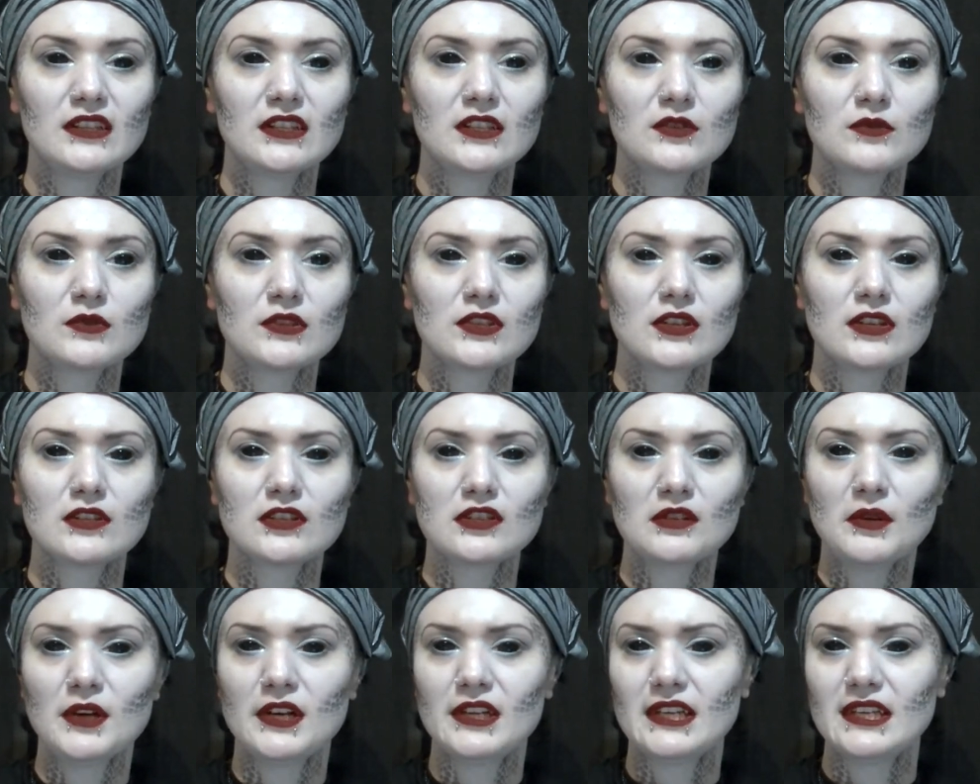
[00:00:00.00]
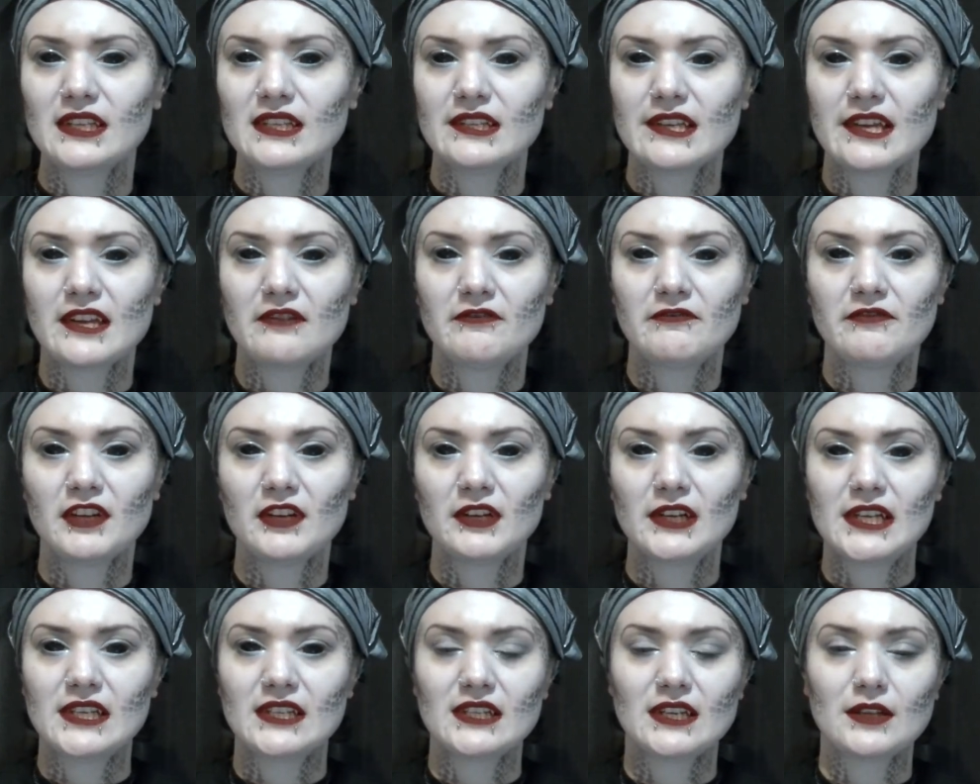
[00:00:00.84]
This was also on a set of
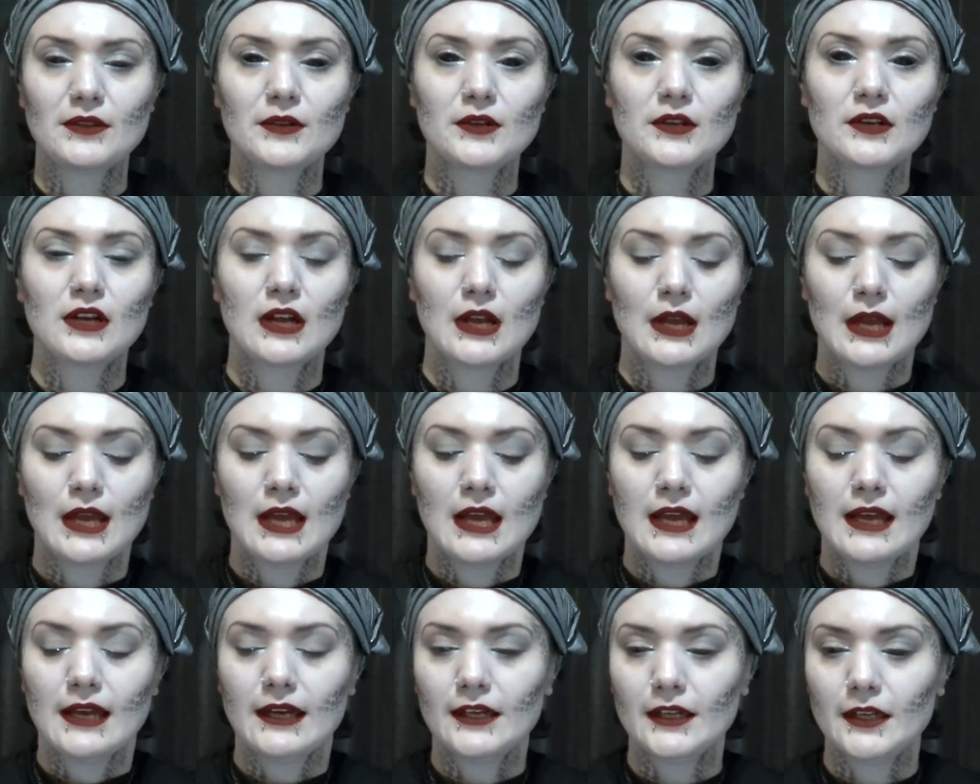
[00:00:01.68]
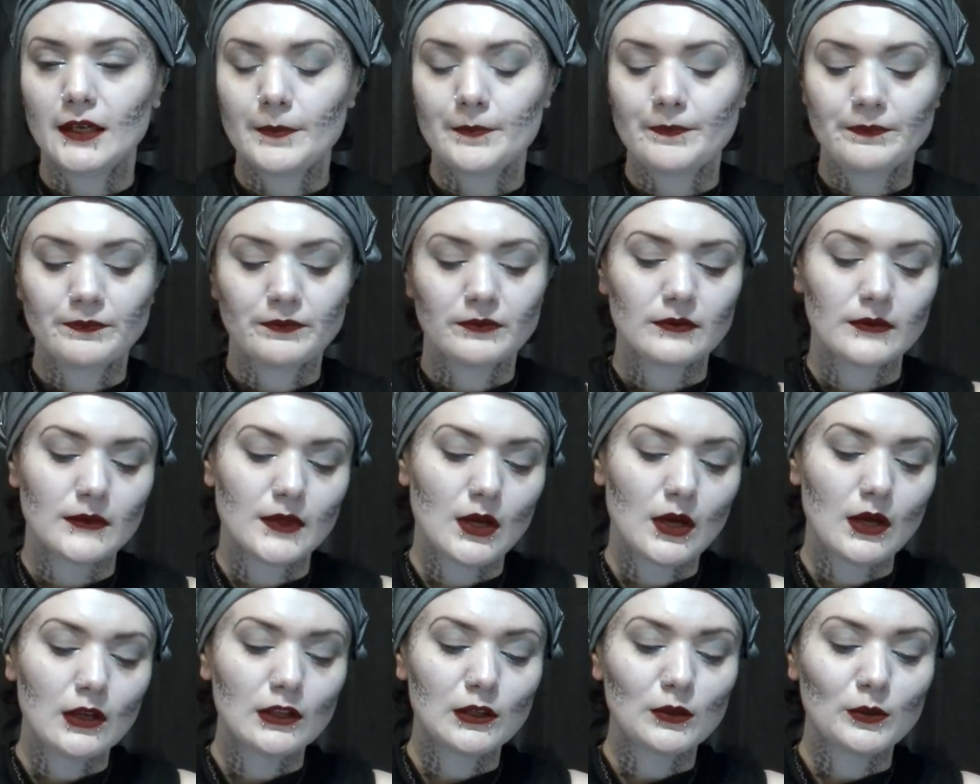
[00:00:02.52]
various other
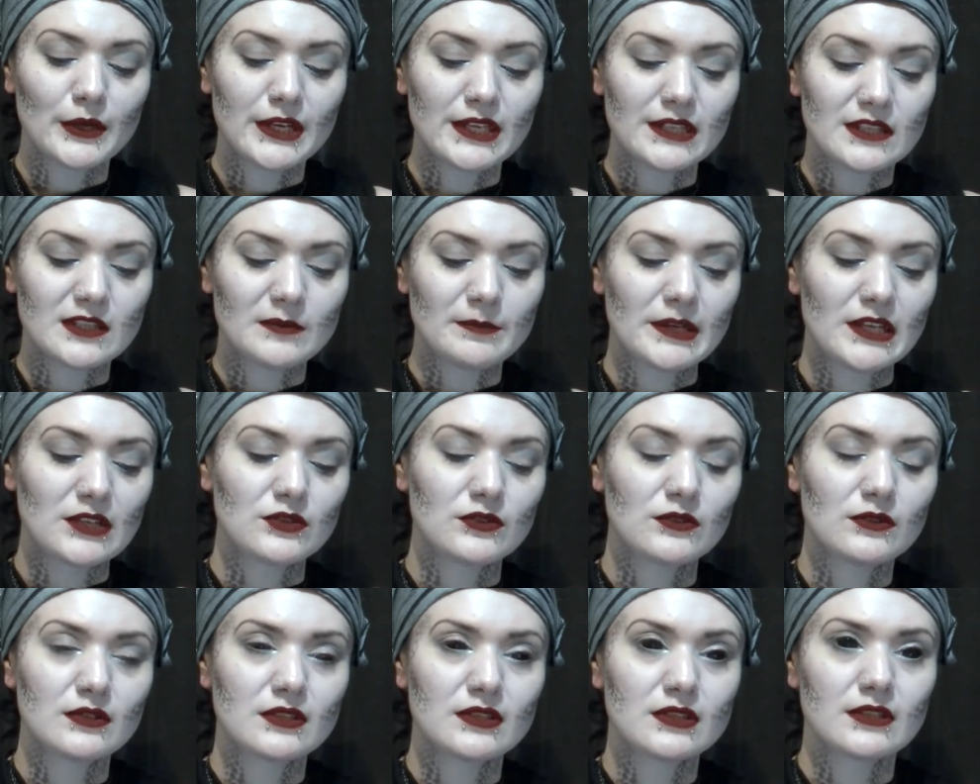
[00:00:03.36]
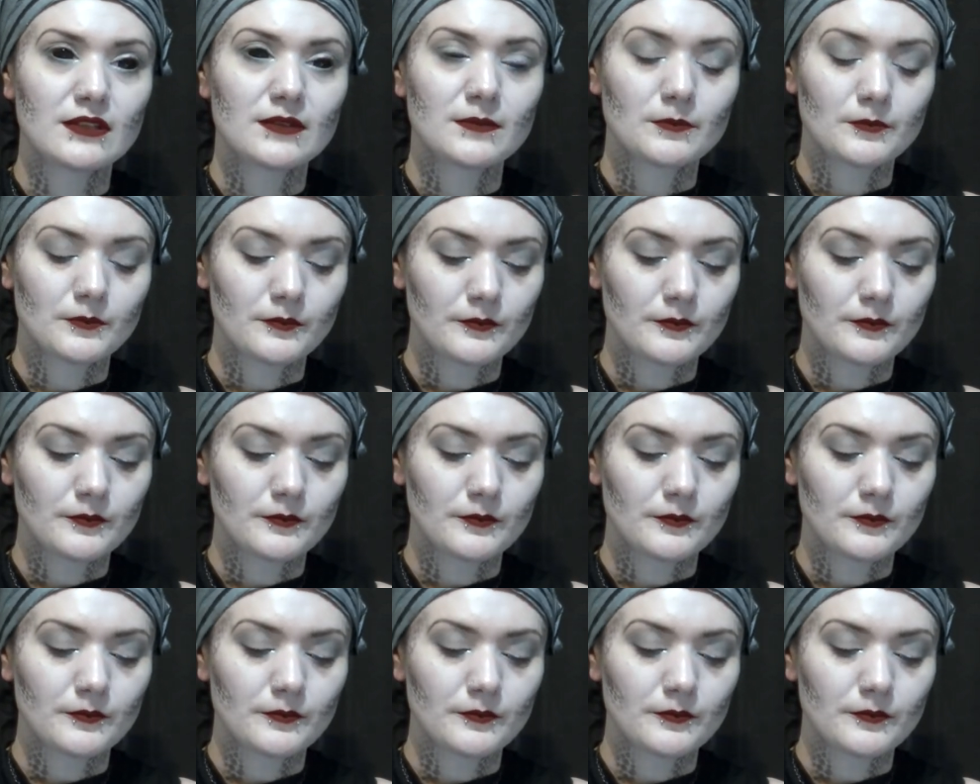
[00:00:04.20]
Halloween specials.